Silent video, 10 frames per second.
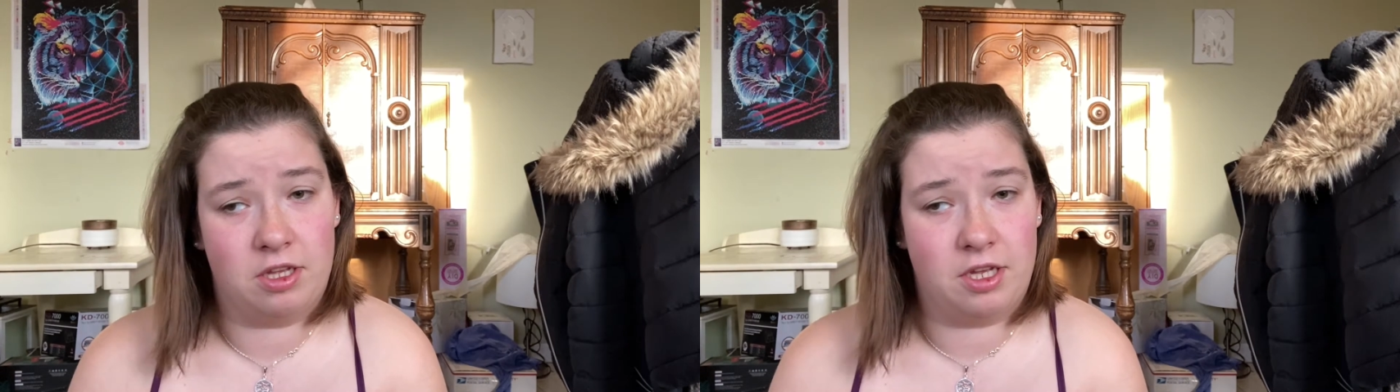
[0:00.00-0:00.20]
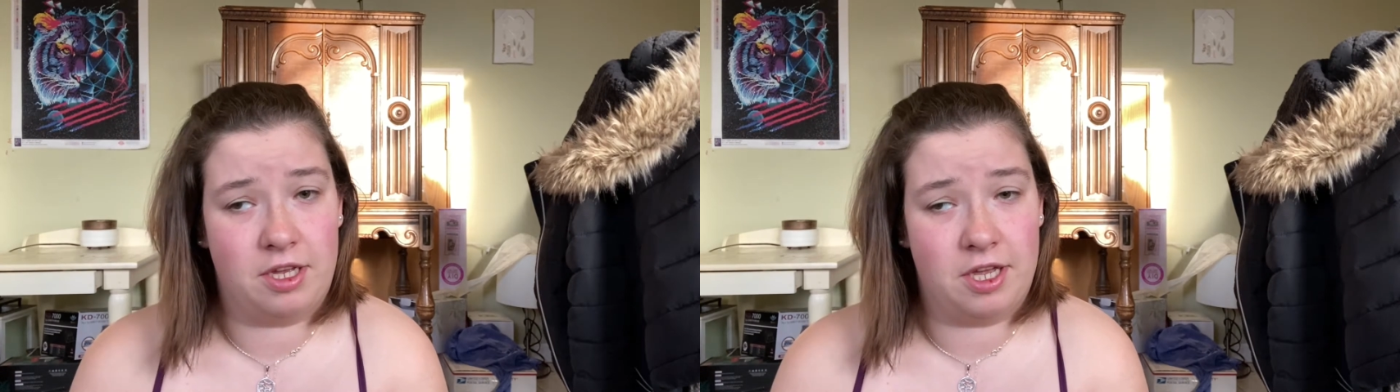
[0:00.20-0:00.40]

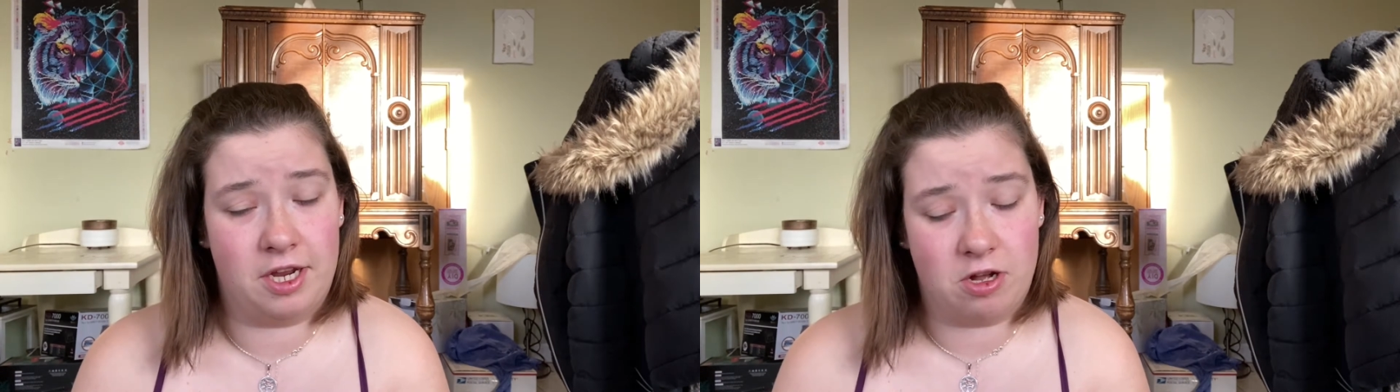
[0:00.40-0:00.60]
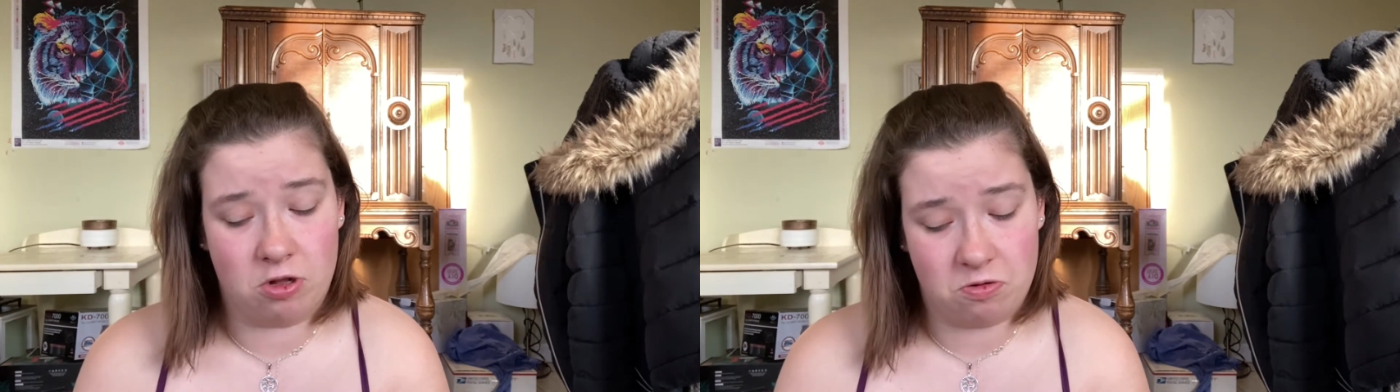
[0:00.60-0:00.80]
it
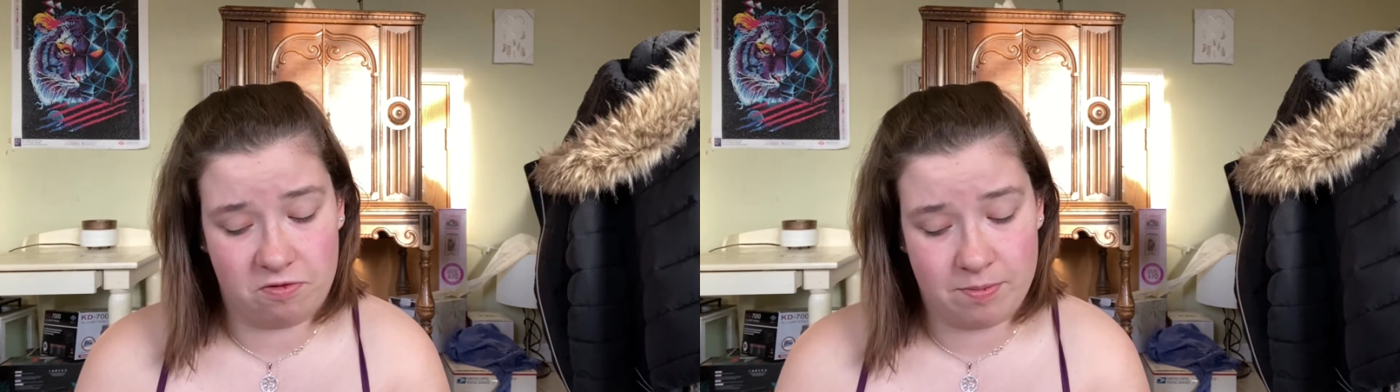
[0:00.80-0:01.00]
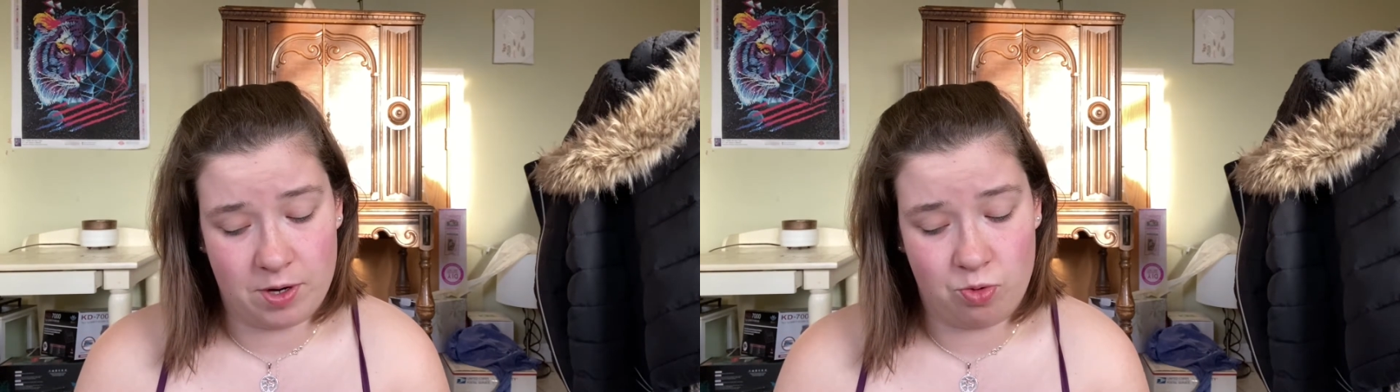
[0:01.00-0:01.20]
getting all
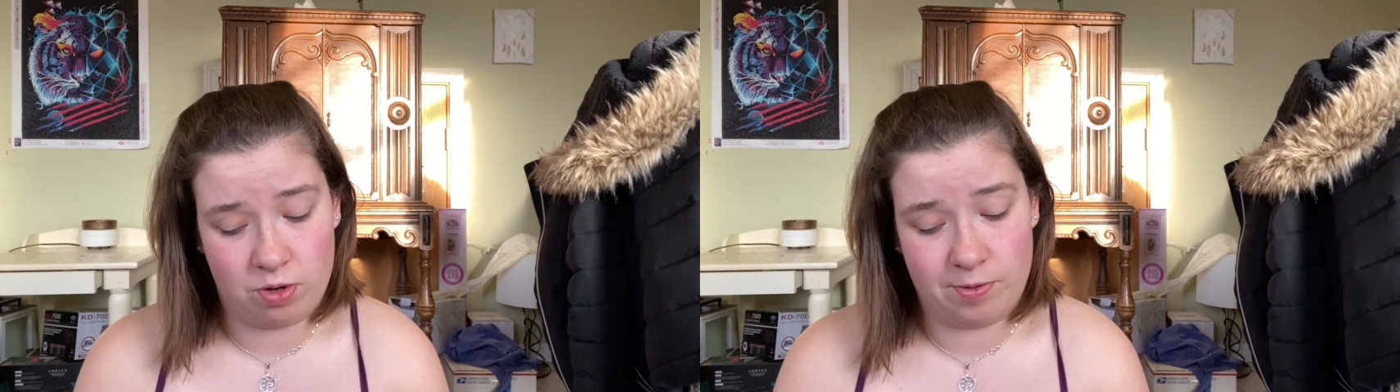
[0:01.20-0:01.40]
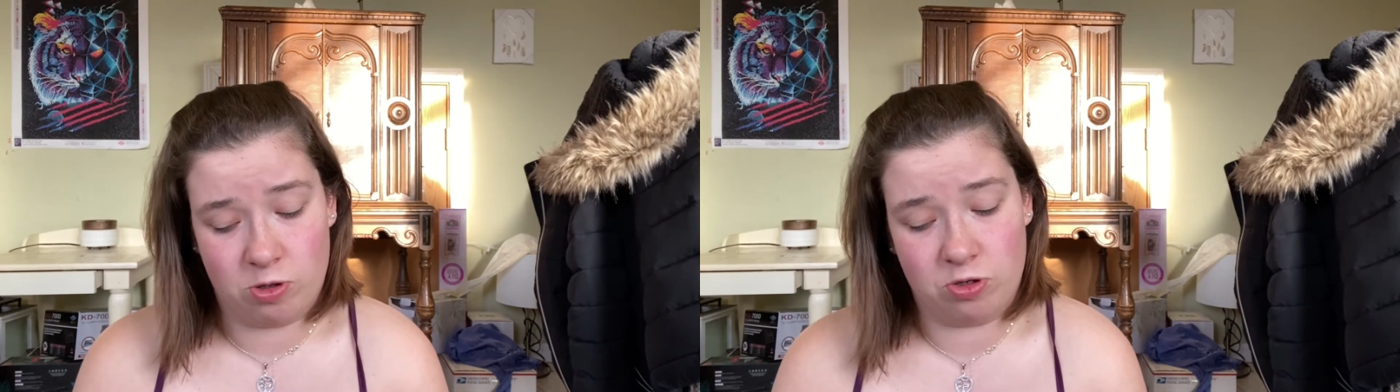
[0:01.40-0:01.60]
over my
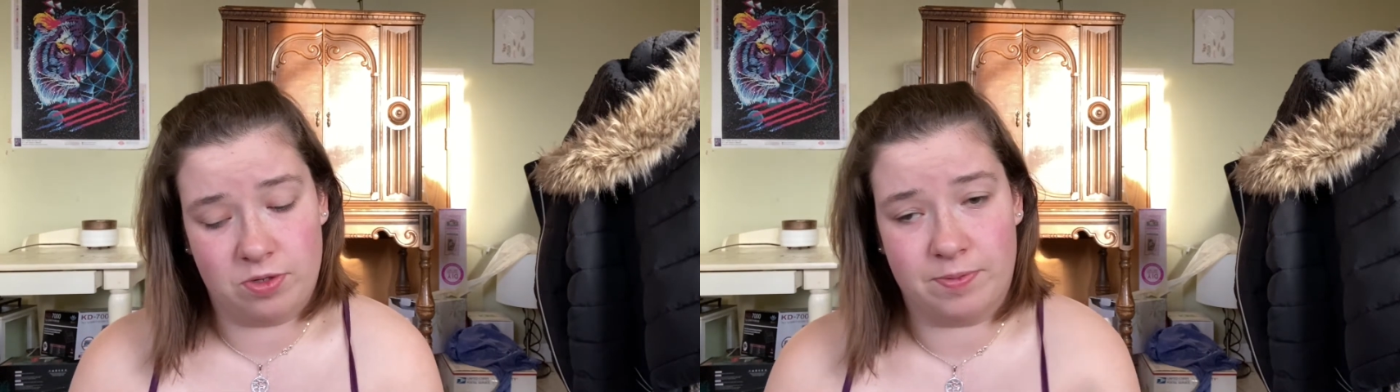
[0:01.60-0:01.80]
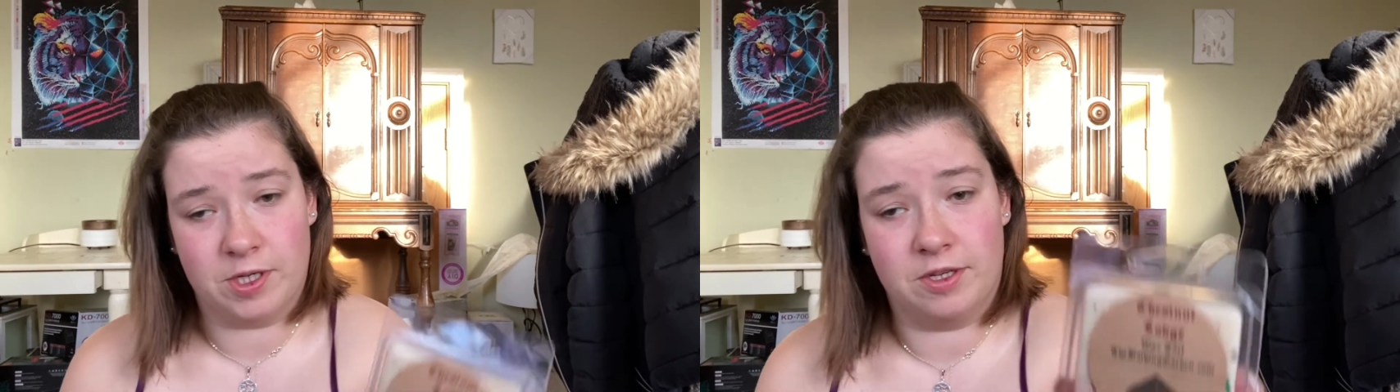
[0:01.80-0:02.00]

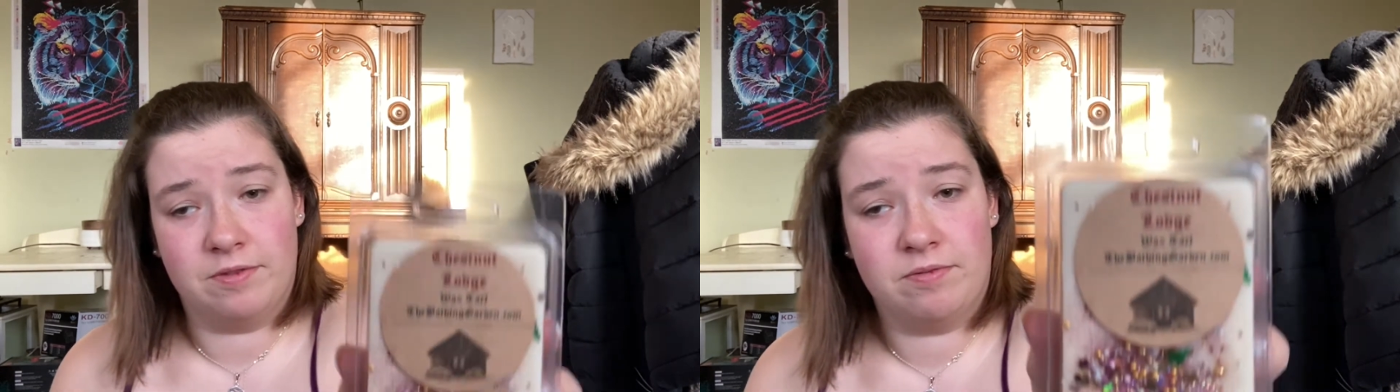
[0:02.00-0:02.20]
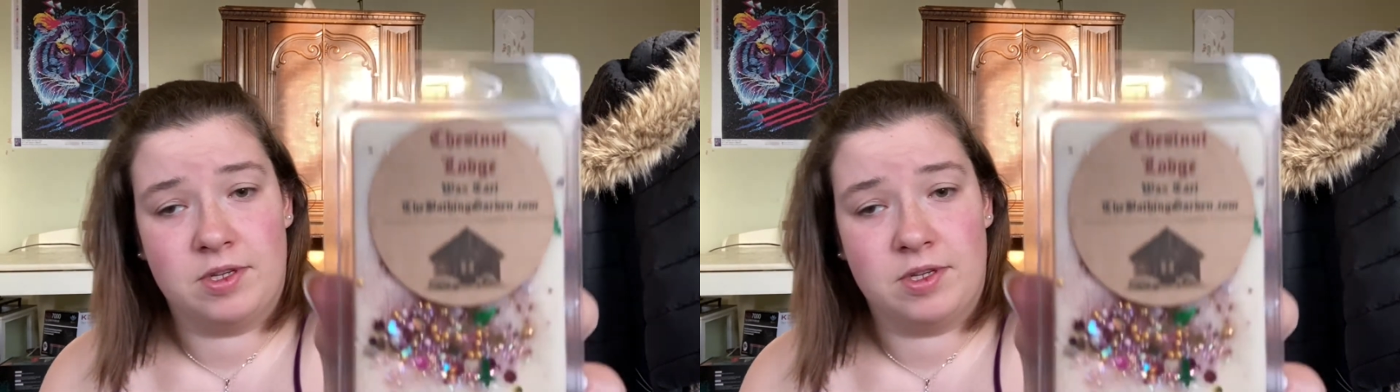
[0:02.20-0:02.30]
warmers, but